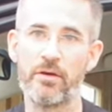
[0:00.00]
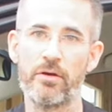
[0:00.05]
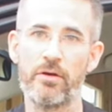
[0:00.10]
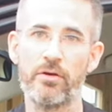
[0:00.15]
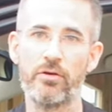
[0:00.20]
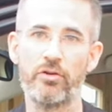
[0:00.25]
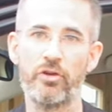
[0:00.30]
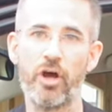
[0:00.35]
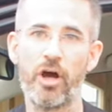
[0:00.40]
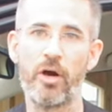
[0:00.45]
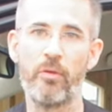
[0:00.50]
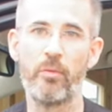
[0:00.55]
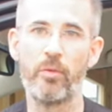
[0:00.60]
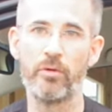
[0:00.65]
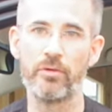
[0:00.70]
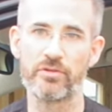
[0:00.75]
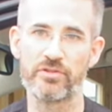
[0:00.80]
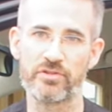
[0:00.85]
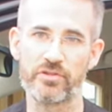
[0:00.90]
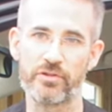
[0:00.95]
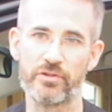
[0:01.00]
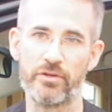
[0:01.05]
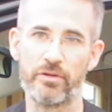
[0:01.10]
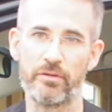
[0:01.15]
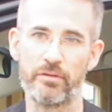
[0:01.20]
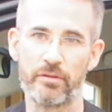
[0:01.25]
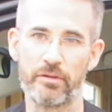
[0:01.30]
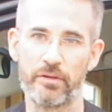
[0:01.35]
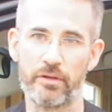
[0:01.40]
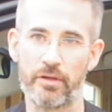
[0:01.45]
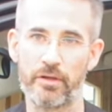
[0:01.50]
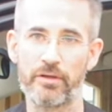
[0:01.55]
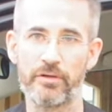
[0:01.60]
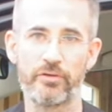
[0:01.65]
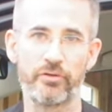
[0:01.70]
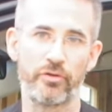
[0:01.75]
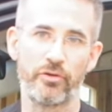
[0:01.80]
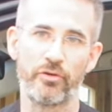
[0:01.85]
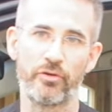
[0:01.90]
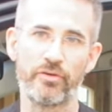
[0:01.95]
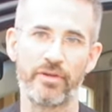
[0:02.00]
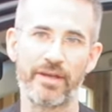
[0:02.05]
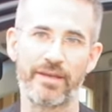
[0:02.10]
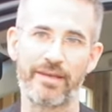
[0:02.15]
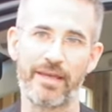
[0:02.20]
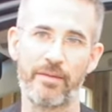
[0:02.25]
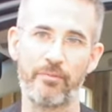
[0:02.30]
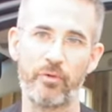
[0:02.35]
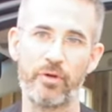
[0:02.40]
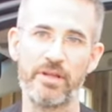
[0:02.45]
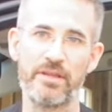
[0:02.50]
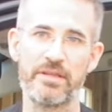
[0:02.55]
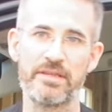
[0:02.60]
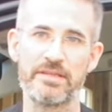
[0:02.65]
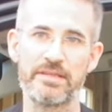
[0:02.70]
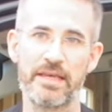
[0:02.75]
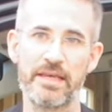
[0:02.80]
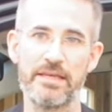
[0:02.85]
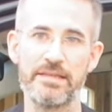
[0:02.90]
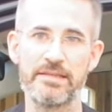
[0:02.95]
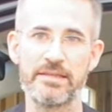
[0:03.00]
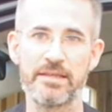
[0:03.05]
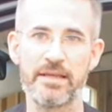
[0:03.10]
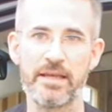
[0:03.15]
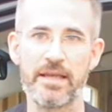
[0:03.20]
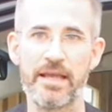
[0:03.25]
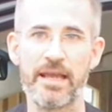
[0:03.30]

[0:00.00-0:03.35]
a normal sedan car, a Toyota Camry in this case,